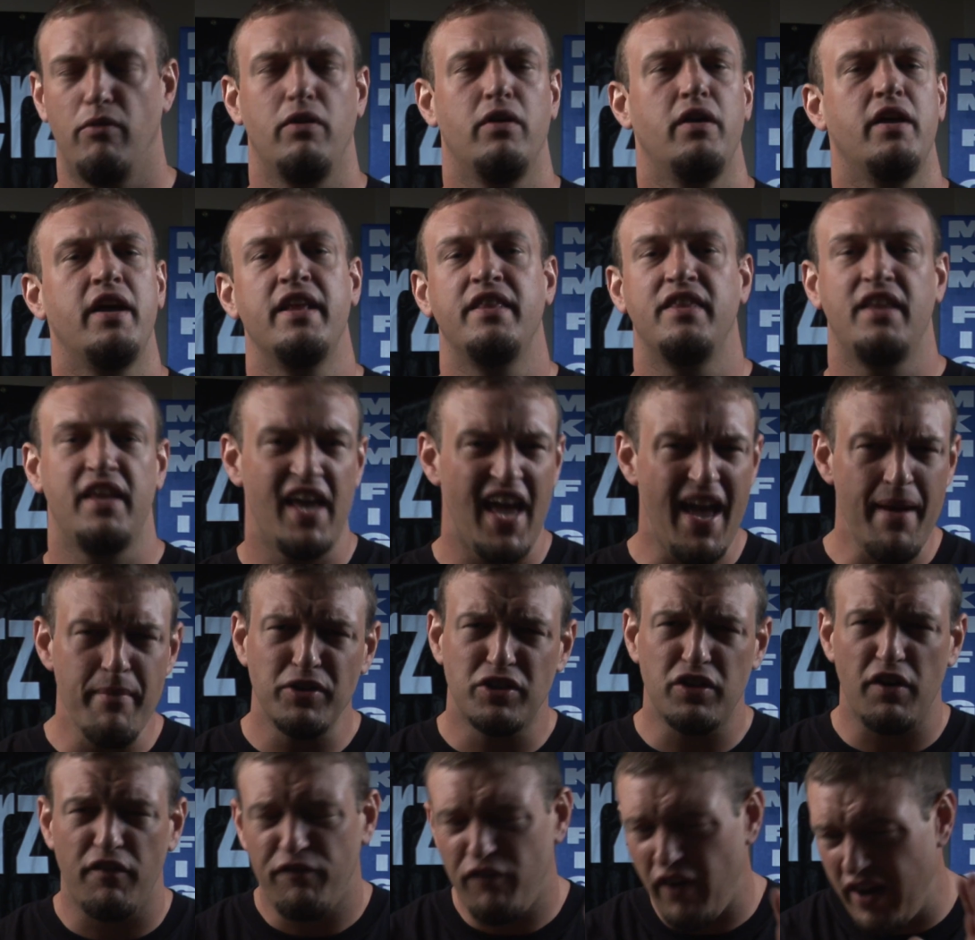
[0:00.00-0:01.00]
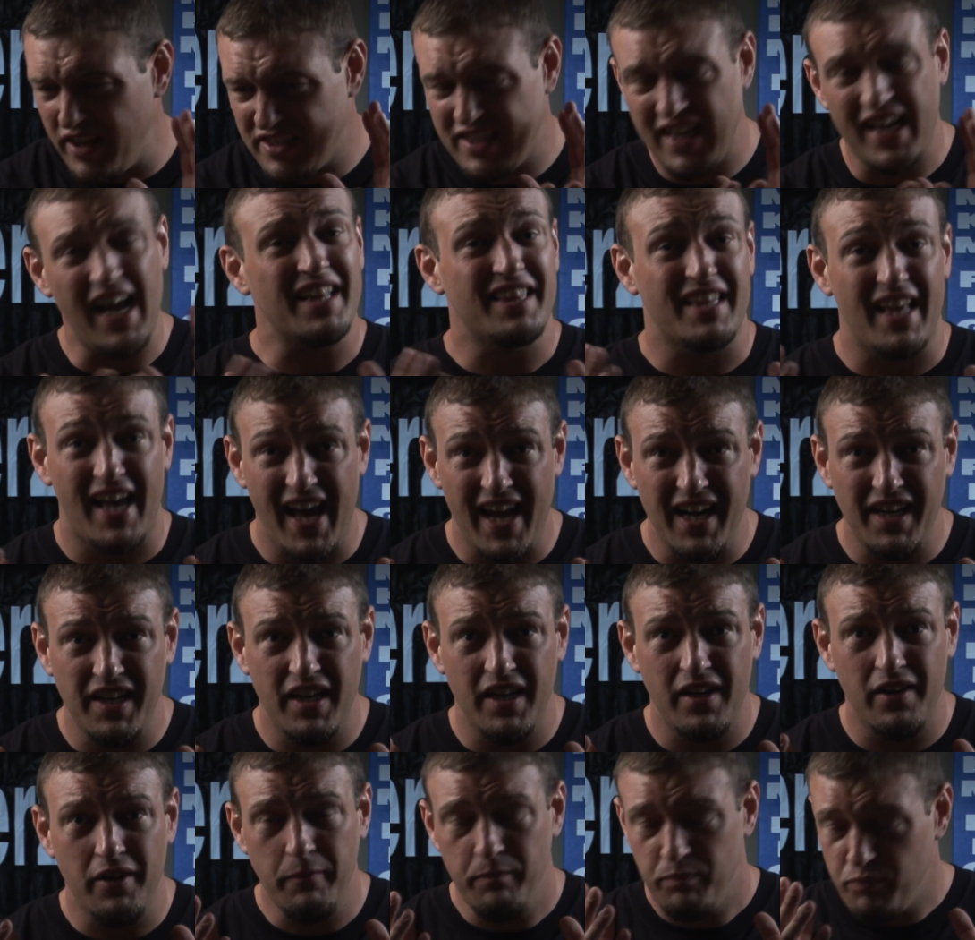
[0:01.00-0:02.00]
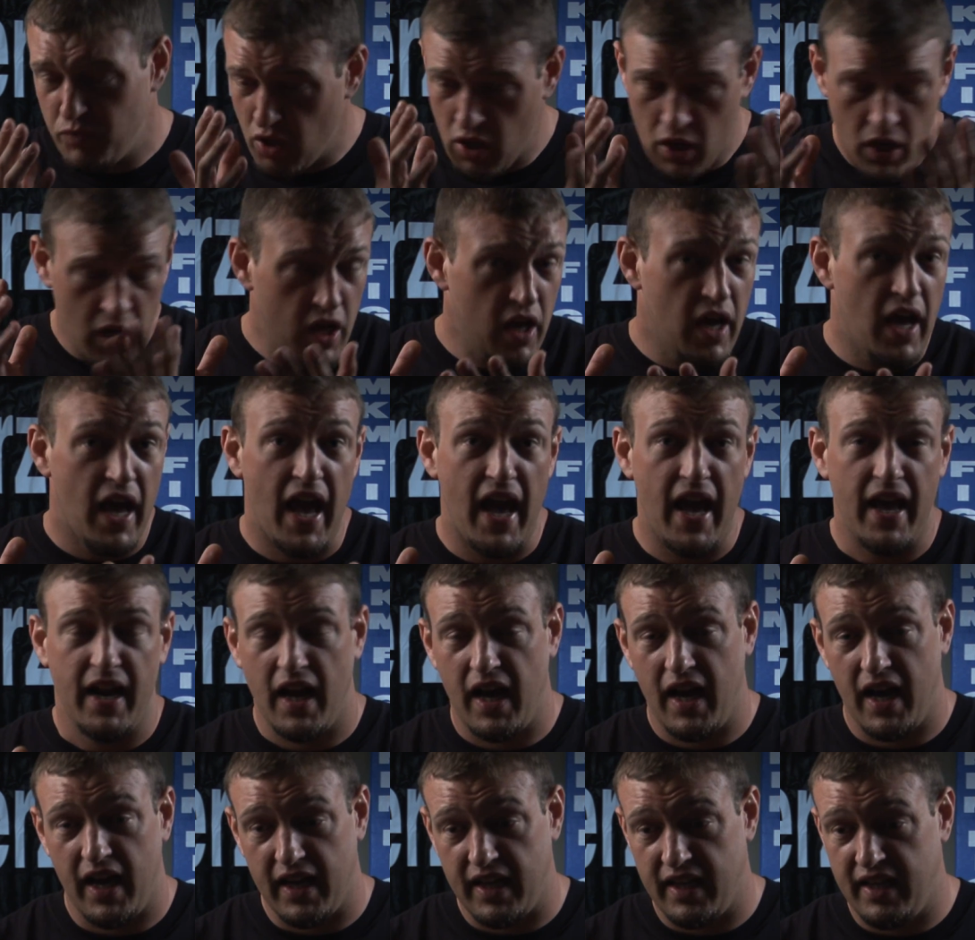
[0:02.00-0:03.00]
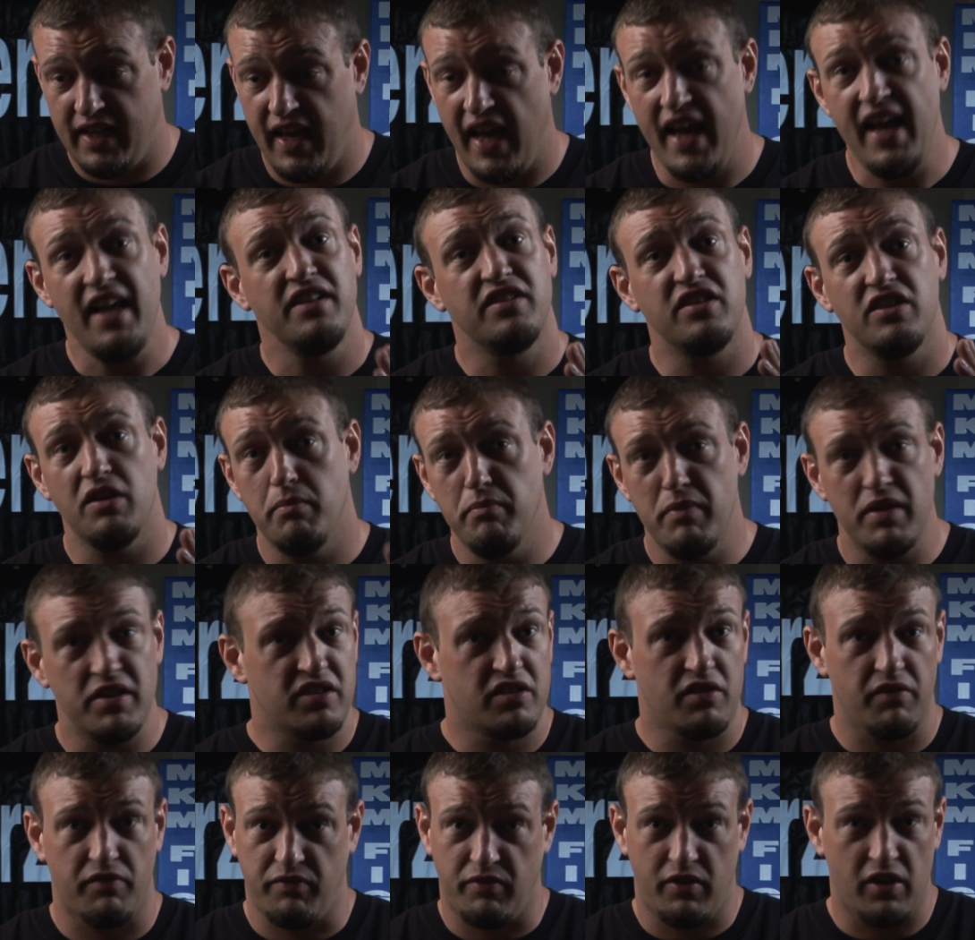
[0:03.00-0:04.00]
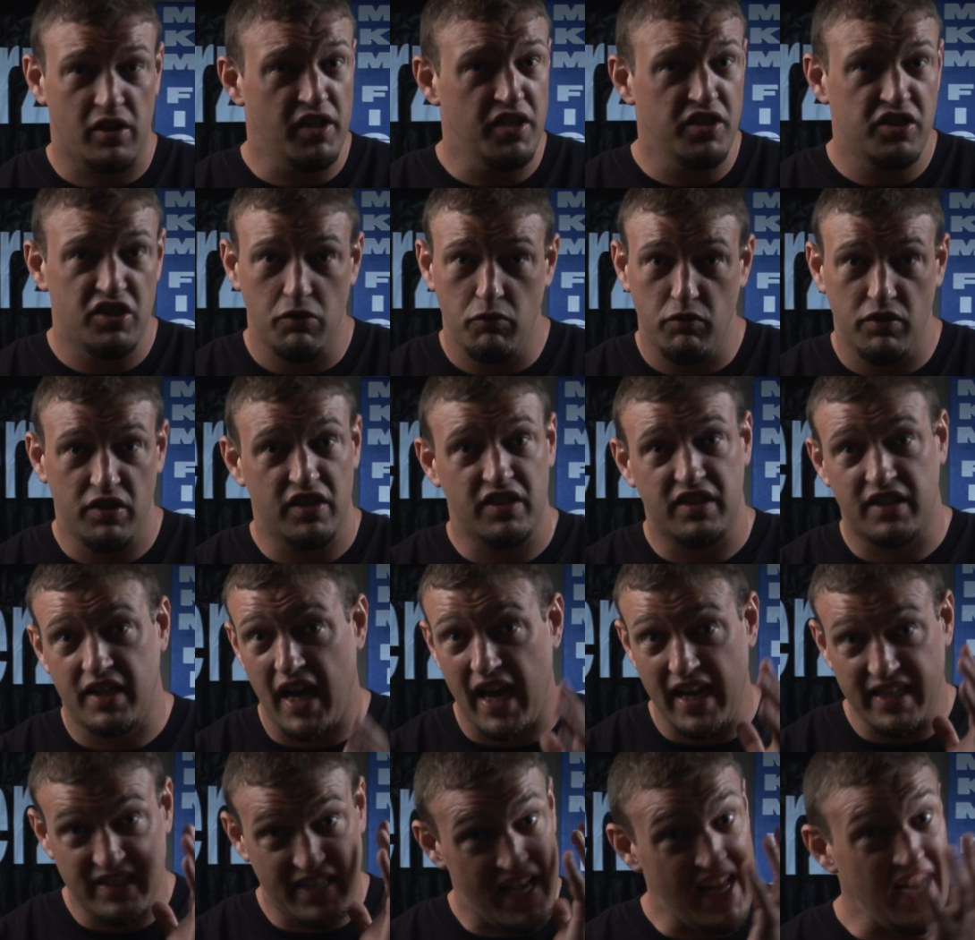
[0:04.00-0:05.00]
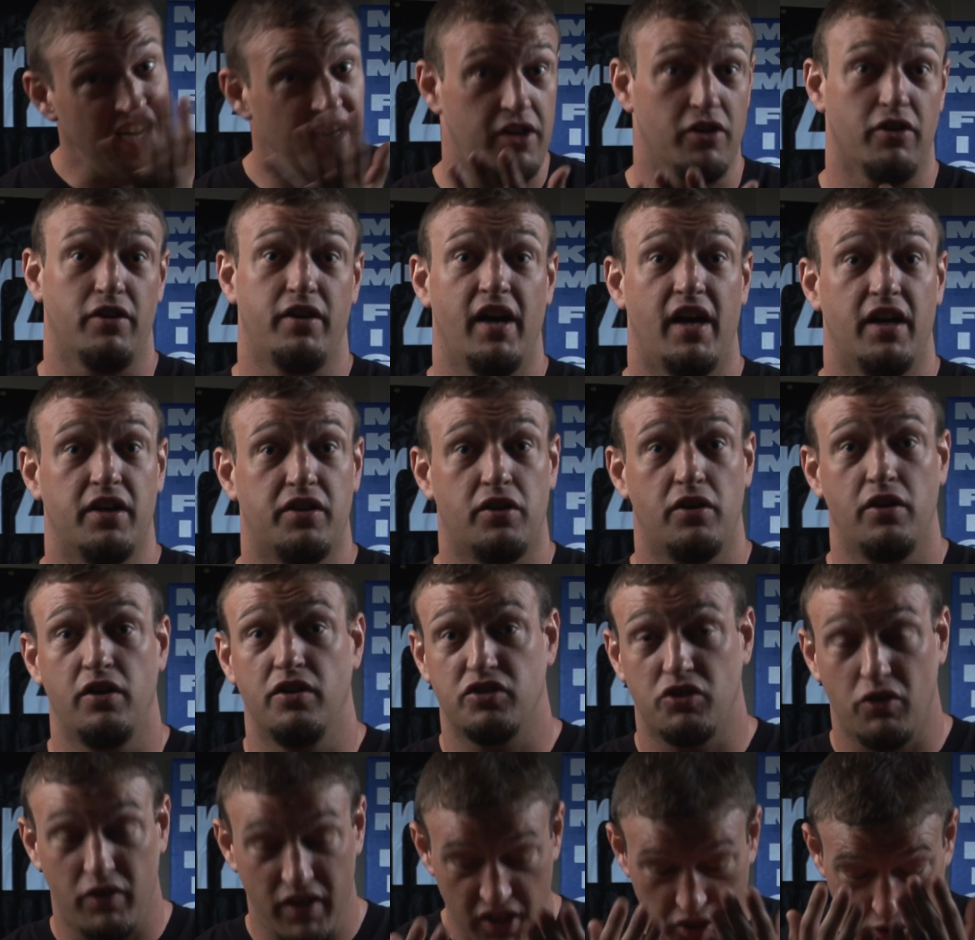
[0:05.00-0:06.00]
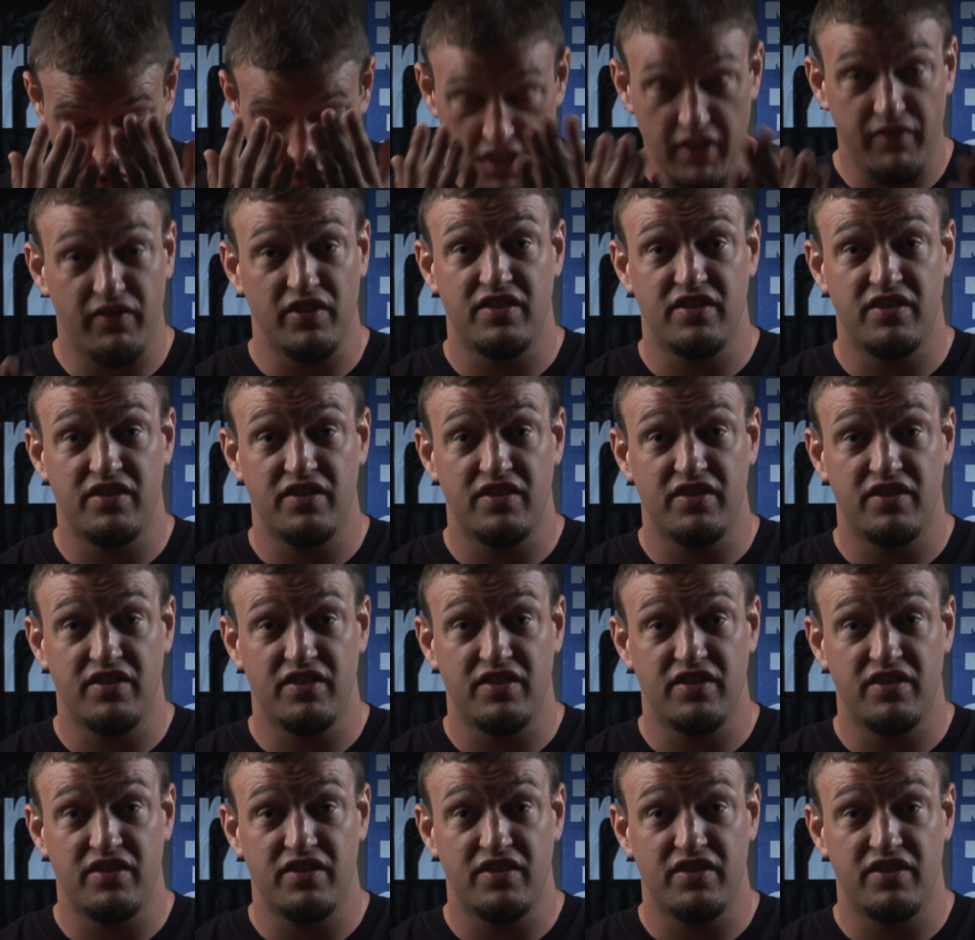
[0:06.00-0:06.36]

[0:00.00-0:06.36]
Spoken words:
in the amateur fights. They got the headgear. And Gaines, in the midst of clinching with this guy's headgear, got turned, so he couldn't even